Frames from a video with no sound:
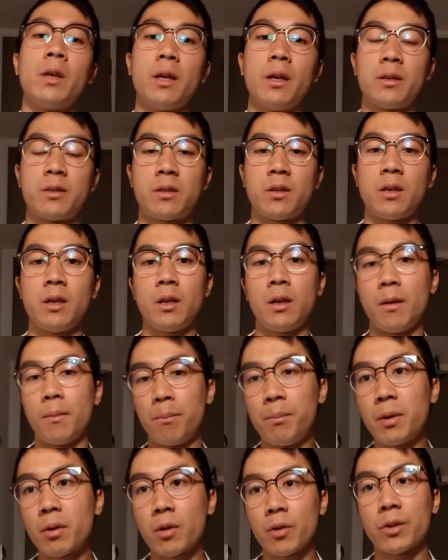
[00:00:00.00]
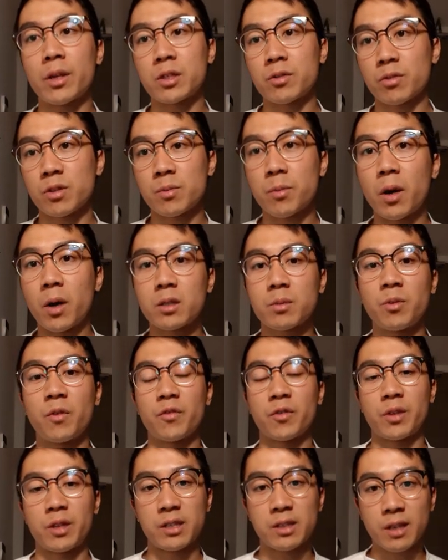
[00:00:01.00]
is the bureau that's responsible
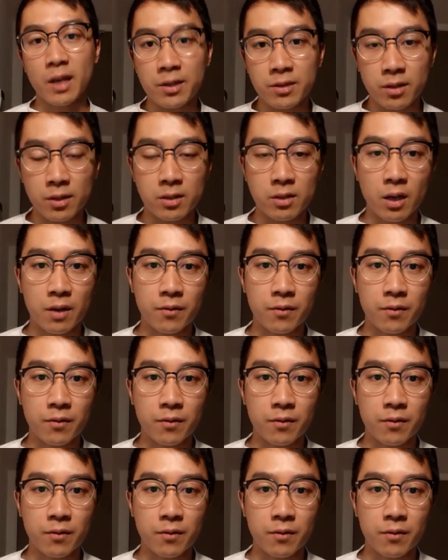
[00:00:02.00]
for the census